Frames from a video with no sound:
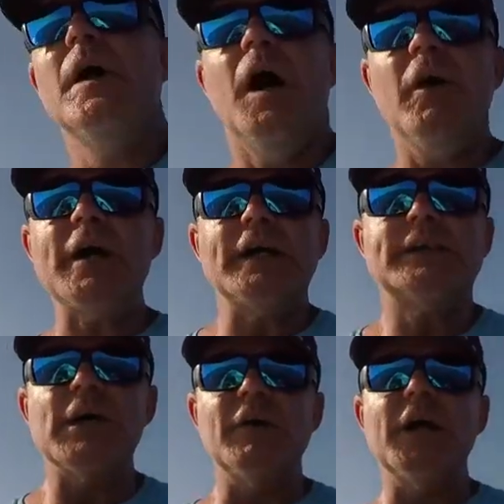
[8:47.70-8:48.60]
Okay,
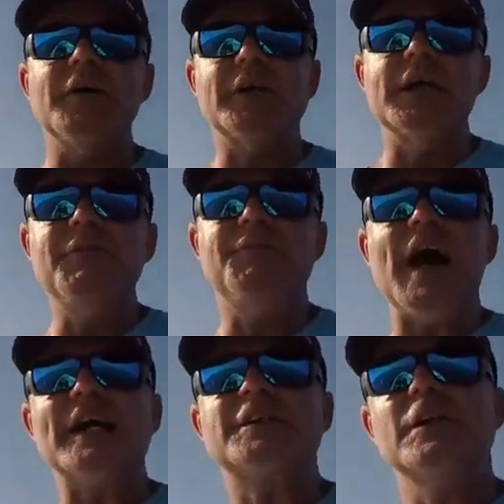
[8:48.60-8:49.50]
so another key
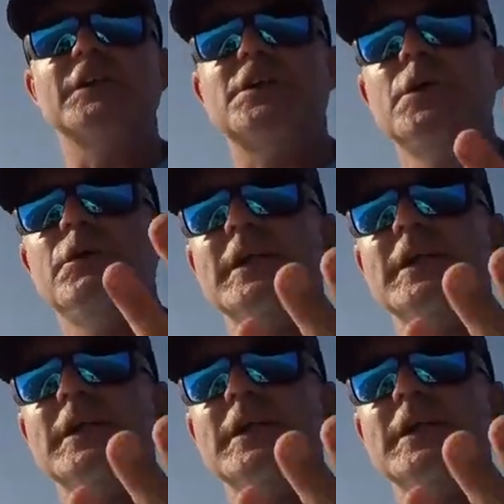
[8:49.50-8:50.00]
factor to